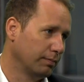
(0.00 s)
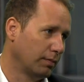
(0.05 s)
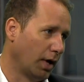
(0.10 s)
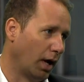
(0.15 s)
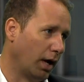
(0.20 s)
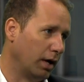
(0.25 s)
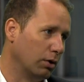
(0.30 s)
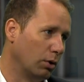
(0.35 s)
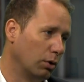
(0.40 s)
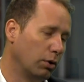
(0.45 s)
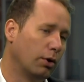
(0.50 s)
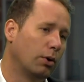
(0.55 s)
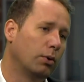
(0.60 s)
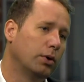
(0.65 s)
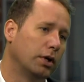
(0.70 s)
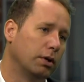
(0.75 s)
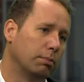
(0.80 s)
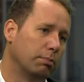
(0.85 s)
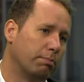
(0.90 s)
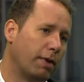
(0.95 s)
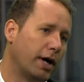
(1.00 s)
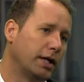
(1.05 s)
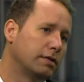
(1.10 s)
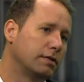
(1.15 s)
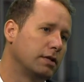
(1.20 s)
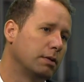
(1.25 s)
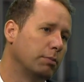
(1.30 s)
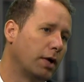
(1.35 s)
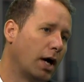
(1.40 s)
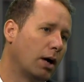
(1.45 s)
And although it might
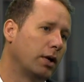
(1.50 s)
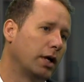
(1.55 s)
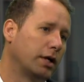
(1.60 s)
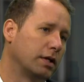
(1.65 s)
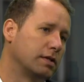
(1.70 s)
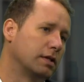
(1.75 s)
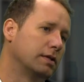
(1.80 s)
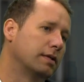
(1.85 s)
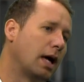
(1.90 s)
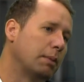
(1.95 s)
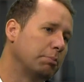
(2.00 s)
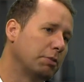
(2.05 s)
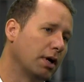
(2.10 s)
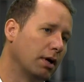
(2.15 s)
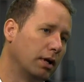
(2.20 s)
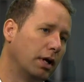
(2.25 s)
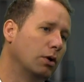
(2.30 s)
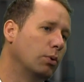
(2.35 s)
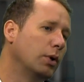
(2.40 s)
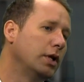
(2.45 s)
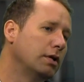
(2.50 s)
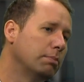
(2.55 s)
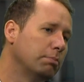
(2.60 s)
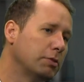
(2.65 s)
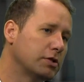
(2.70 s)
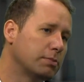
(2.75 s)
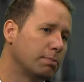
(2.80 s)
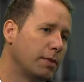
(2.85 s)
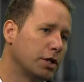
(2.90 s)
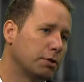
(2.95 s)
seem now like it's a liquidity
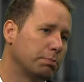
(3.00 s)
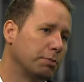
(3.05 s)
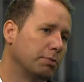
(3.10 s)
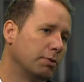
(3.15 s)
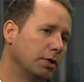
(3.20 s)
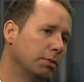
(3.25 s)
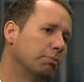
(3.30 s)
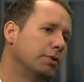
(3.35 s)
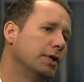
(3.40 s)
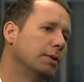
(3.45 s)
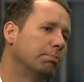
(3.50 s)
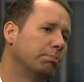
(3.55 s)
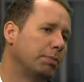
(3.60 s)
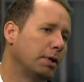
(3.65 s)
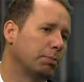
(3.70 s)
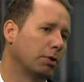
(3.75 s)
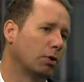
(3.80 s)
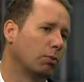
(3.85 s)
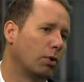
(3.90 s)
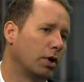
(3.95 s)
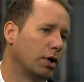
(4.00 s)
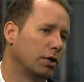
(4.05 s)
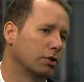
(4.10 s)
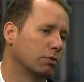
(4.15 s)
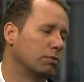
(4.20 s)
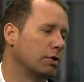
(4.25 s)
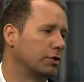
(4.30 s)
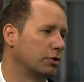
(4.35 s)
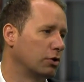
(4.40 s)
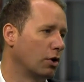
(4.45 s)
mismatch between people wanting
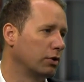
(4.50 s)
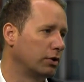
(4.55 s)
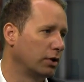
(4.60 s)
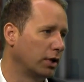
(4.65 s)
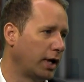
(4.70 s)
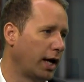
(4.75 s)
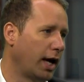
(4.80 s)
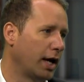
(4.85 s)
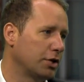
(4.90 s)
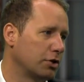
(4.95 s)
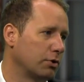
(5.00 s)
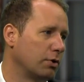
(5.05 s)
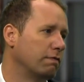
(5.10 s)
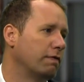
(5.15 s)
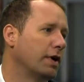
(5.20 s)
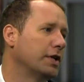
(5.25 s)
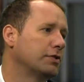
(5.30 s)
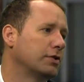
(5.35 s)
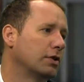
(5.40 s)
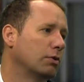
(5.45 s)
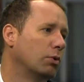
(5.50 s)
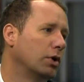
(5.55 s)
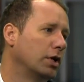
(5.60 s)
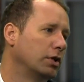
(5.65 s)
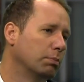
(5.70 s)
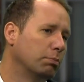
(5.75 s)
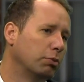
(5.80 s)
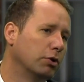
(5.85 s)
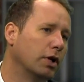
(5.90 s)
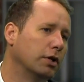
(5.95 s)
to withdraw their cash or investor wanting
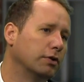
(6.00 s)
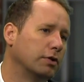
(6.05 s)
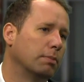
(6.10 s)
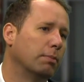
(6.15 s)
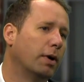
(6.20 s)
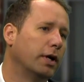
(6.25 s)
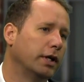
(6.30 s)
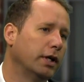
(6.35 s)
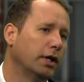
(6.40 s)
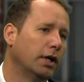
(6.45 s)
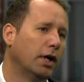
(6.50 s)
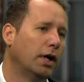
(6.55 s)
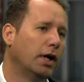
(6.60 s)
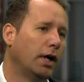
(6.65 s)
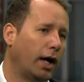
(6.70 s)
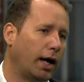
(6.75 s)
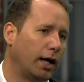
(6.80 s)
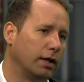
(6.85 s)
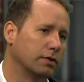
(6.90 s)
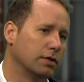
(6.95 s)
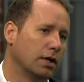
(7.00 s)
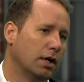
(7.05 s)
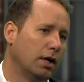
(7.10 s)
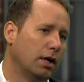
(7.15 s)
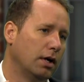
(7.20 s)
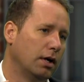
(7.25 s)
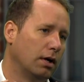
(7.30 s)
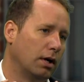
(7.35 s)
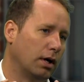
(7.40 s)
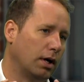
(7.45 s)
to pull out their money, and
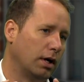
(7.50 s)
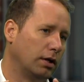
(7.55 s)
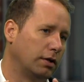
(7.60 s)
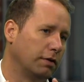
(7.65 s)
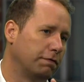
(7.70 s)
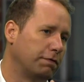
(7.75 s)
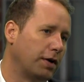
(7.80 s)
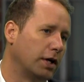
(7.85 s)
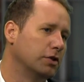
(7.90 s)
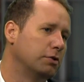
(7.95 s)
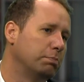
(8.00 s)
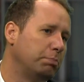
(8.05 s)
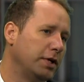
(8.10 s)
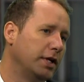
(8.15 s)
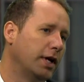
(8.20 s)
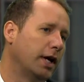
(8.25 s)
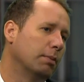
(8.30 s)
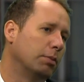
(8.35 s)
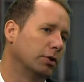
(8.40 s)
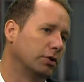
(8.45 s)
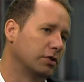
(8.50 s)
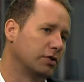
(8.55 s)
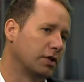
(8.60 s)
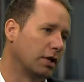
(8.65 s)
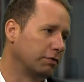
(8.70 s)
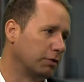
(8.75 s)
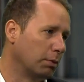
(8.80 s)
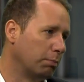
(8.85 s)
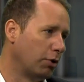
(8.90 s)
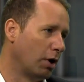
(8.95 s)
the funds being able to
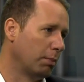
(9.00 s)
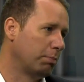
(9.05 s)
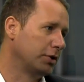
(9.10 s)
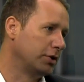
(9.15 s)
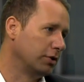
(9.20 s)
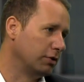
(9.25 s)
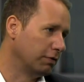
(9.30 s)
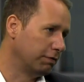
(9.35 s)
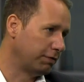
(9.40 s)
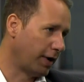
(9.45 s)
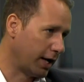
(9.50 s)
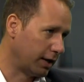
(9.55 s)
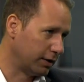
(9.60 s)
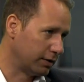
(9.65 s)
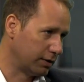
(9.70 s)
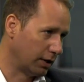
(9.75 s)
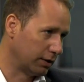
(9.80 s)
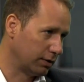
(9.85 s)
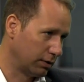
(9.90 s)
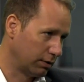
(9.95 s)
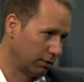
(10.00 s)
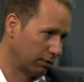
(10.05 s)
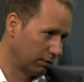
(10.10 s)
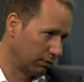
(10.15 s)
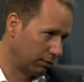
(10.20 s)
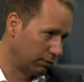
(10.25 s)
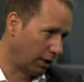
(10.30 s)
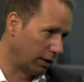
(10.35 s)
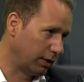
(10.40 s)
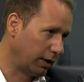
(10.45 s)
sell the property to finance
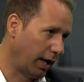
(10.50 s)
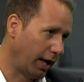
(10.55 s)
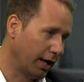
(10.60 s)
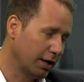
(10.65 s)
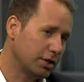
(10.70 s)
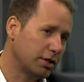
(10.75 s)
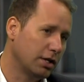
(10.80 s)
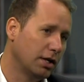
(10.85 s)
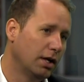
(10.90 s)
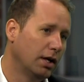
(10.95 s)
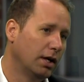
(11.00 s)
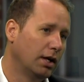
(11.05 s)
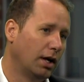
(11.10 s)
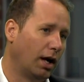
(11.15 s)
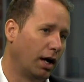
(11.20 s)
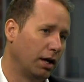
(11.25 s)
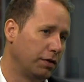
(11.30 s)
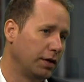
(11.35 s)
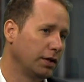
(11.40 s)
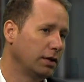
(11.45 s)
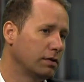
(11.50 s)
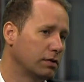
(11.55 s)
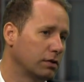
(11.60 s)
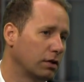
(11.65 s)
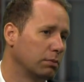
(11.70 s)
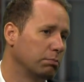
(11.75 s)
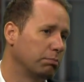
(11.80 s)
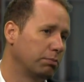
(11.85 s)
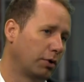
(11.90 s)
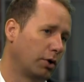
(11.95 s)
that cash, I think this
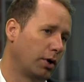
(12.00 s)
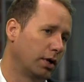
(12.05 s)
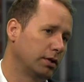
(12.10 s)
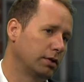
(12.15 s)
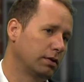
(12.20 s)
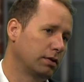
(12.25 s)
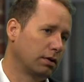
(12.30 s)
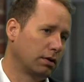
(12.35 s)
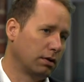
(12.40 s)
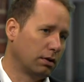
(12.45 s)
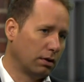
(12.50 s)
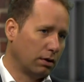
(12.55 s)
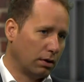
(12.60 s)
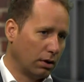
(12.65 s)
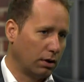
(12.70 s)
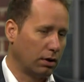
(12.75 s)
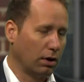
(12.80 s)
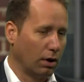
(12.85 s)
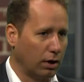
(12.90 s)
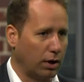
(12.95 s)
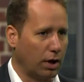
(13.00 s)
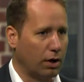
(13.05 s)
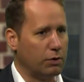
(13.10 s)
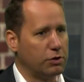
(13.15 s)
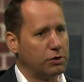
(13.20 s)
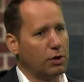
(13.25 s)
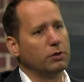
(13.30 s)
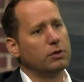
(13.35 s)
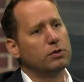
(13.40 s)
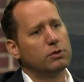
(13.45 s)
can
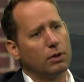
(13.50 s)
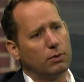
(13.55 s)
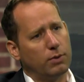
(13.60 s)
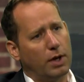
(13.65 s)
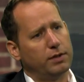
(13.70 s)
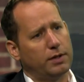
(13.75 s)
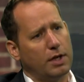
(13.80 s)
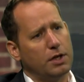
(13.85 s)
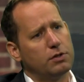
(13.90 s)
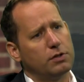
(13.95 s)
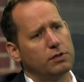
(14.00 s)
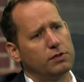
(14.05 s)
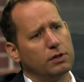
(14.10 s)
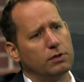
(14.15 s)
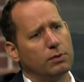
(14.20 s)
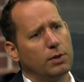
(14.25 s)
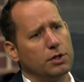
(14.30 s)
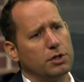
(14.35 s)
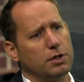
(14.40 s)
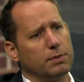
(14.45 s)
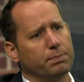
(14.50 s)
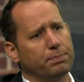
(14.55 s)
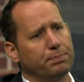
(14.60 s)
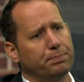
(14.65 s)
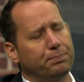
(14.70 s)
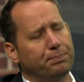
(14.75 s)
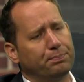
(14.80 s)
result into a quite dangerous situation.